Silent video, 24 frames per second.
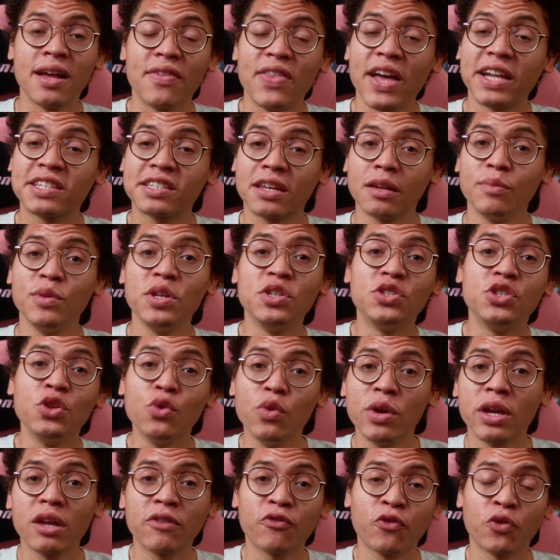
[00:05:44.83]
that's going to be
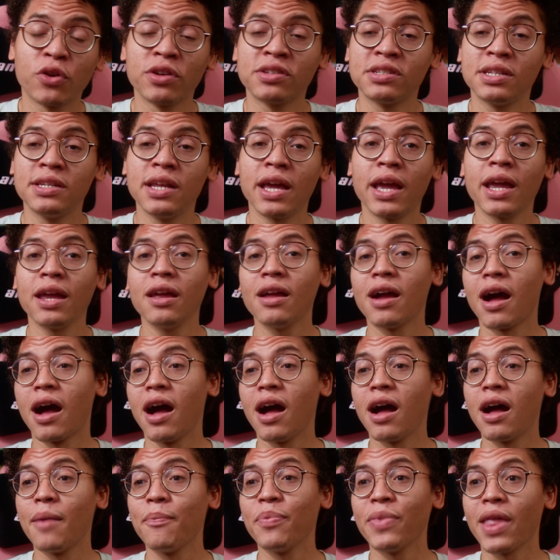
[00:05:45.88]
doing it for us today.
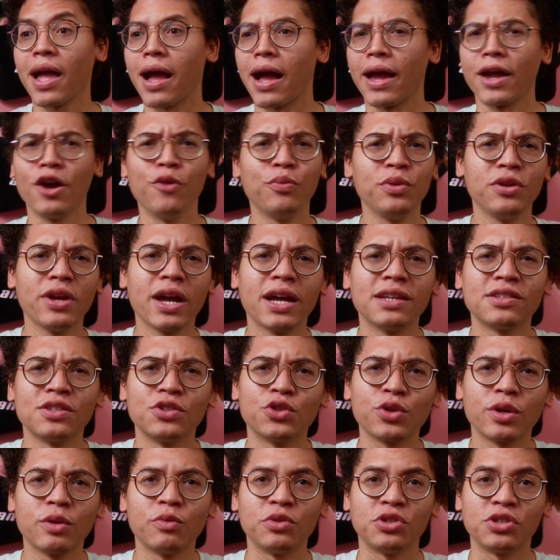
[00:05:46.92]
I hope you guys
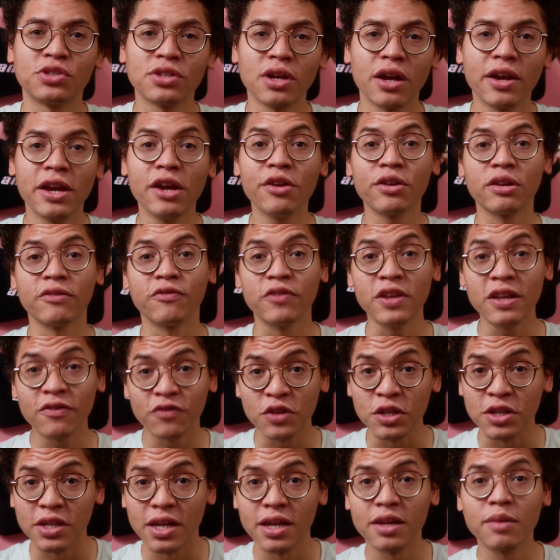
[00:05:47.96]
enjoyed what you saw here. And if
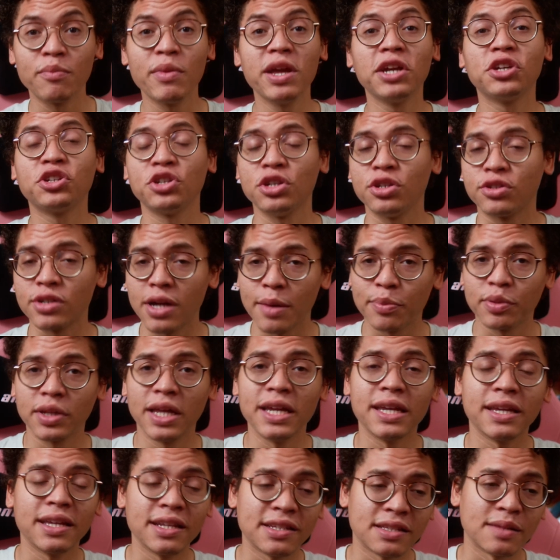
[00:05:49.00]
you did, make sure you drop a
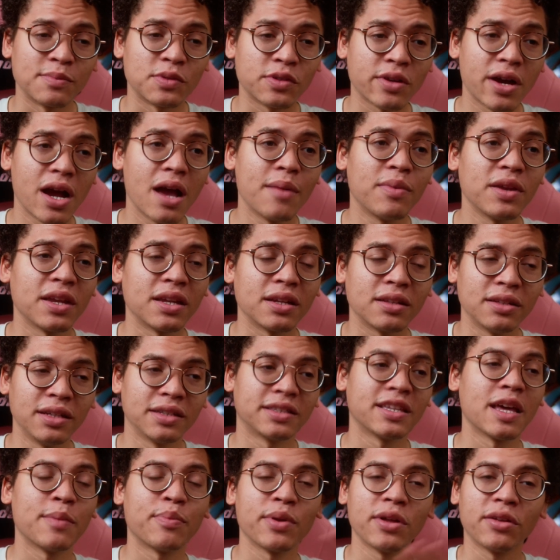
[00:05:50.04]
like, get subscribed, and click
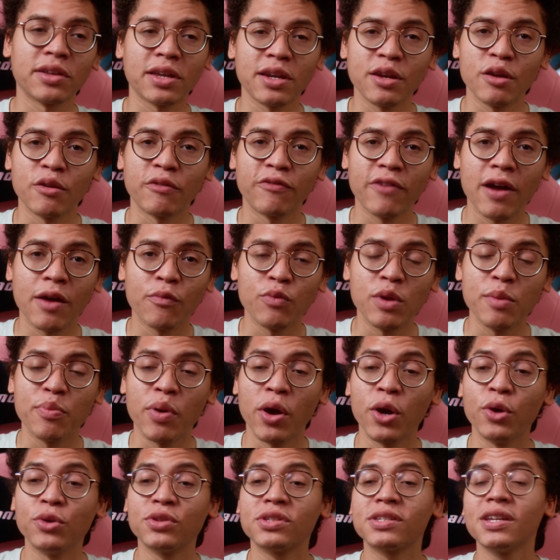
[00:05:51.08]
that bell to get notified when we
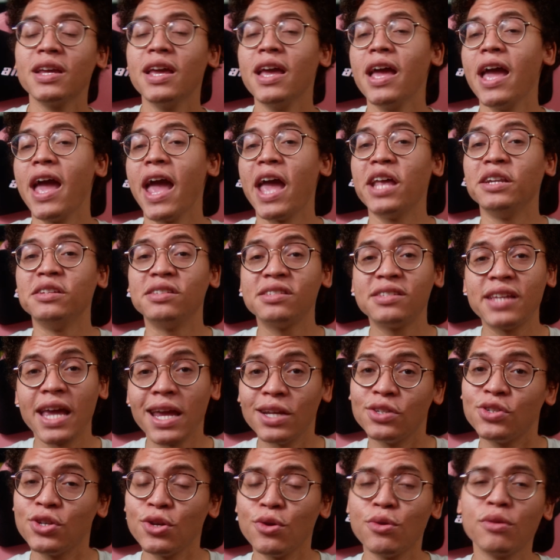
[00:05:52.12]
post. And stay
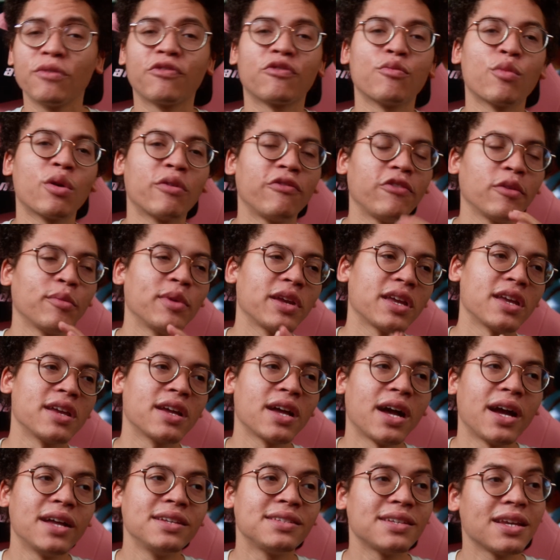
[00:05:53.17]
tuned for more filmmaking
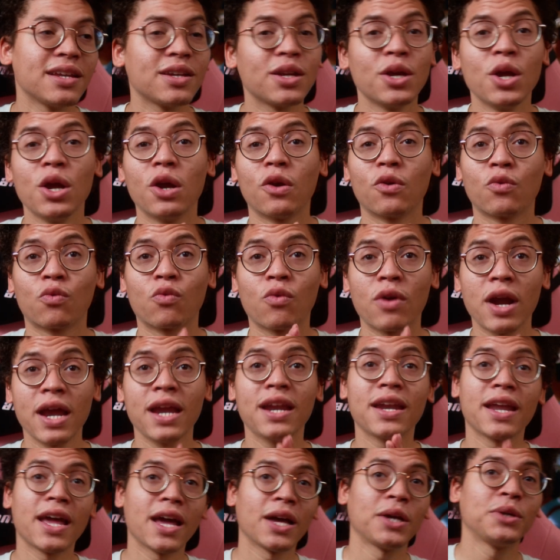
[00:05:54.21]
content. Right
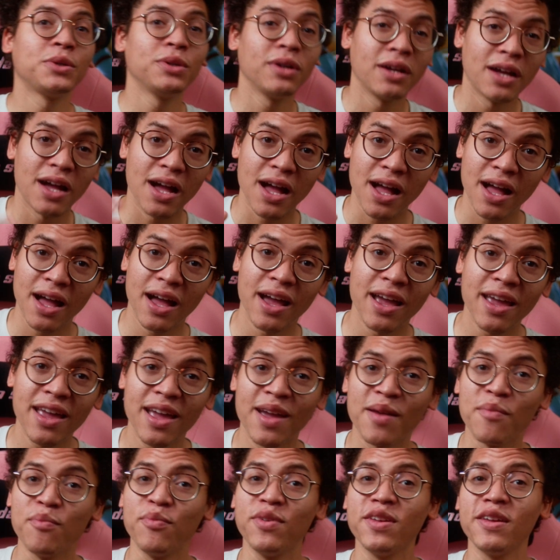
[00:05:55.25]
now, I
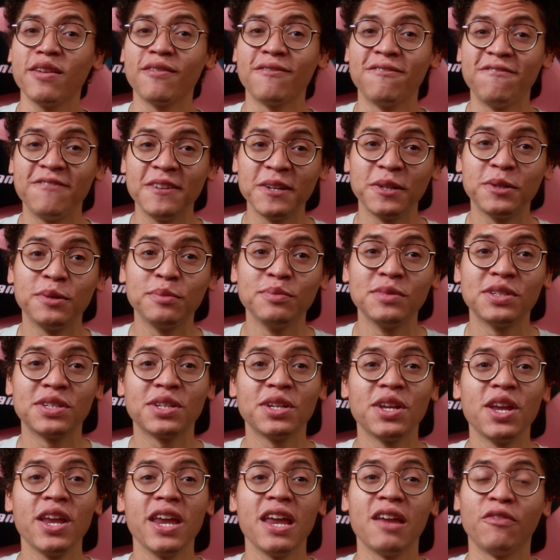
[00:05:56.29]
am being filmed,
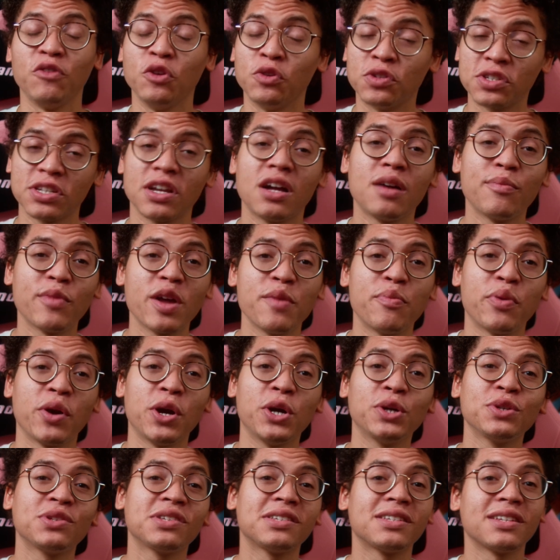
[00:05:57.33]
if you saw my
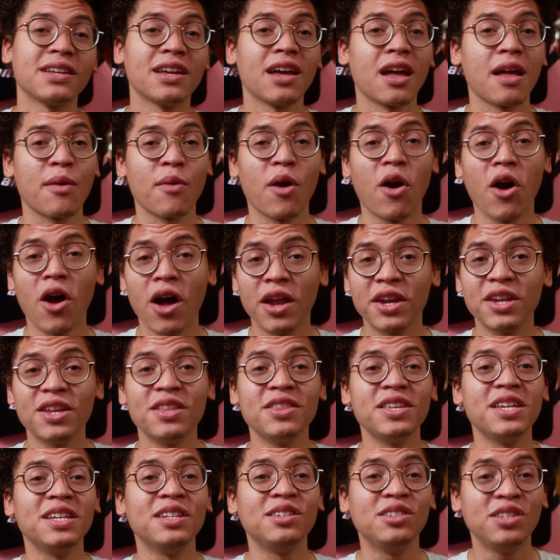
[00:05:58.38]
post, on
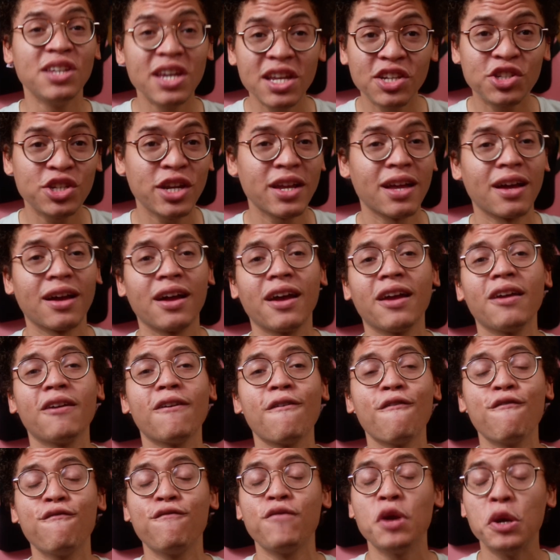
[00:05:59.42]
the DJI
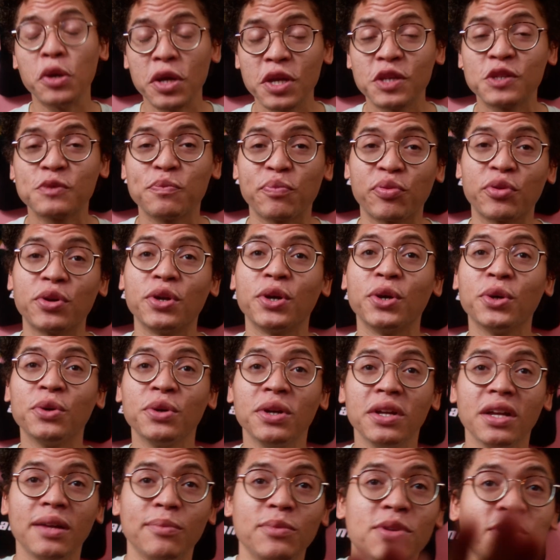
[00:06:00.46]
Focus Pro.
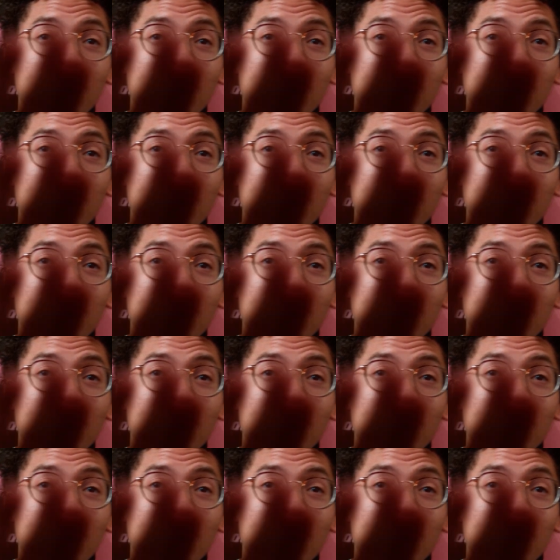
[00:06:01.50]
I'm